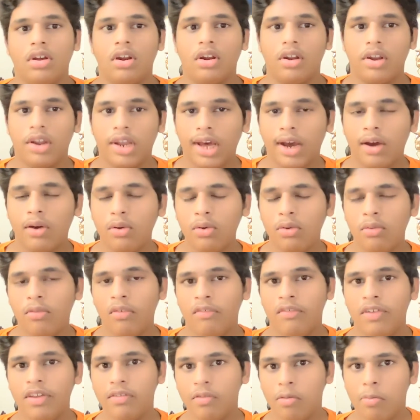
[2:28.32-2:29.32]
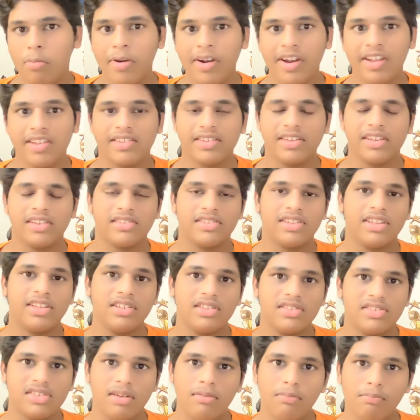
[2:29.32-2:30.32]
Now we will be discussing
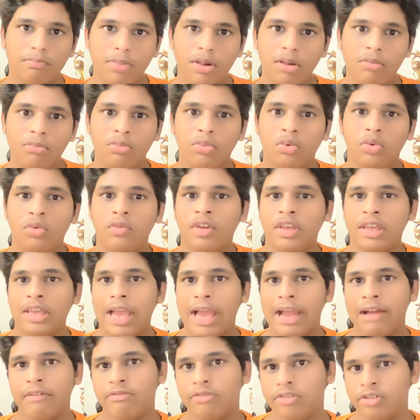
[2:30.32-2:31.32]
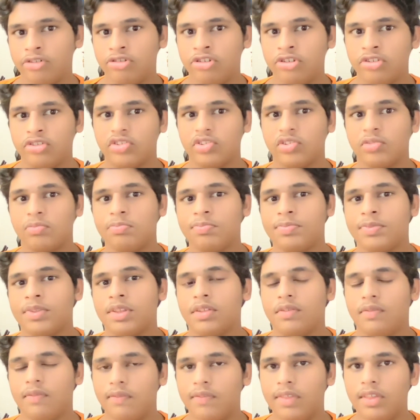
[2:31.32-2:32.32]
simple moving averages.
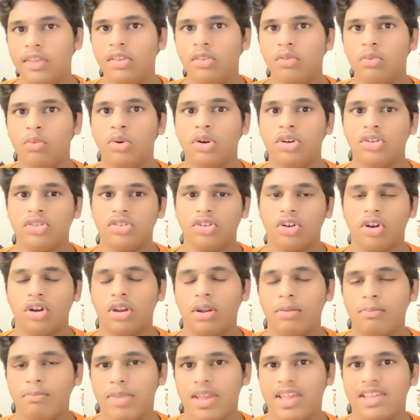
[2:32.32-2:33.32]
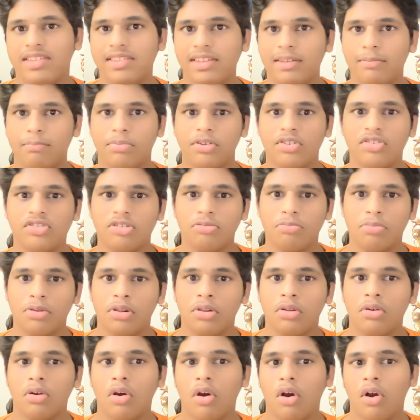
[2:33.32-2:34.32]
This works on a basic
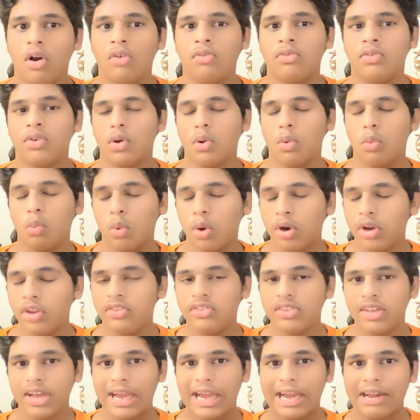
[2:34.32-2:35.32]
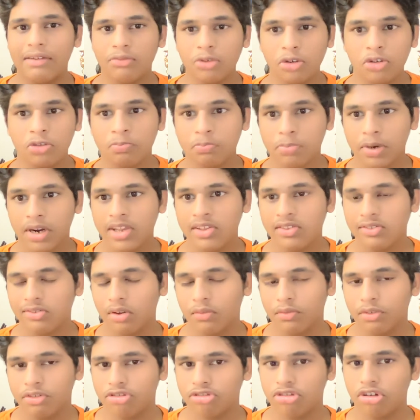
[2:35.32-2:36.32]
principle of what is the average price
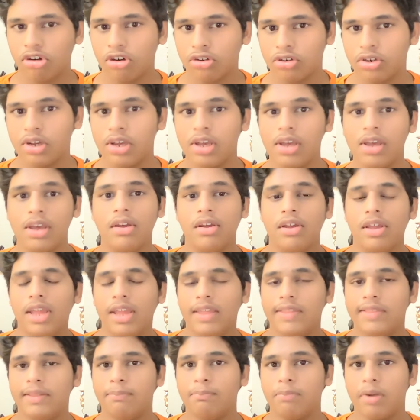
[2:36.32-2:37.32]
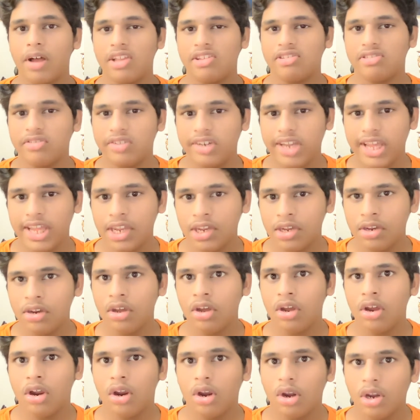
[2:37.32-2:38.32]
of a stock in the past
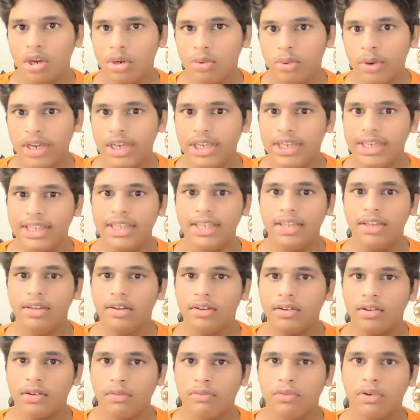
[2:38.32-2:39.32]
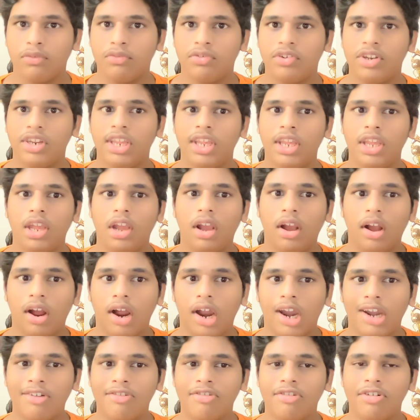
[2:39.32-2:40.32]
10, 20, 50,
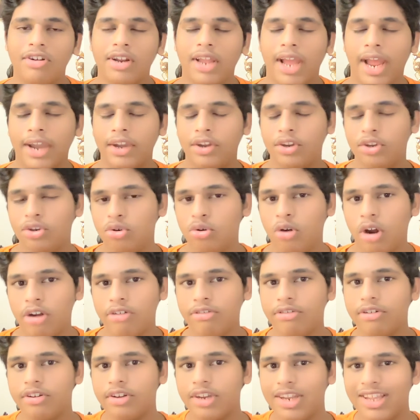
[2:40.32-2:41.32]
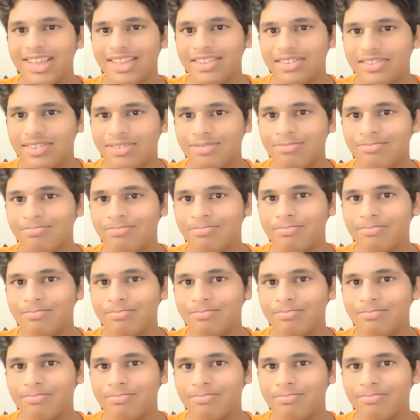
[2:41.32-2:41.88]
100 and 200 days.